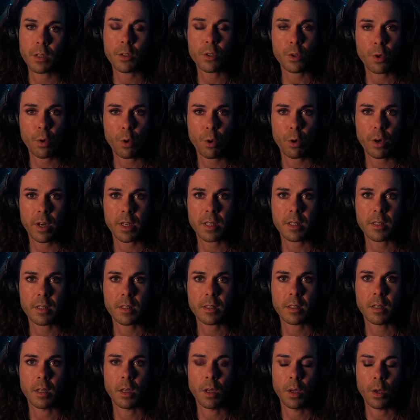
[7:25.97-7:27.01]

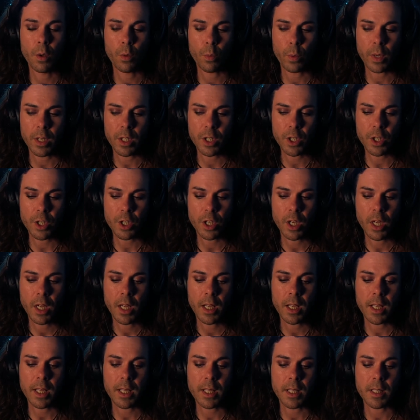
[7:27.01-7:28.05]
Taurus, which
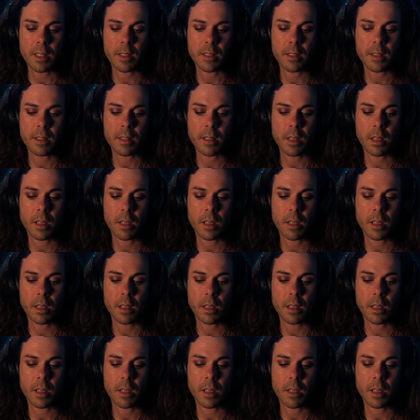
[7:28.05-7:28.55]
is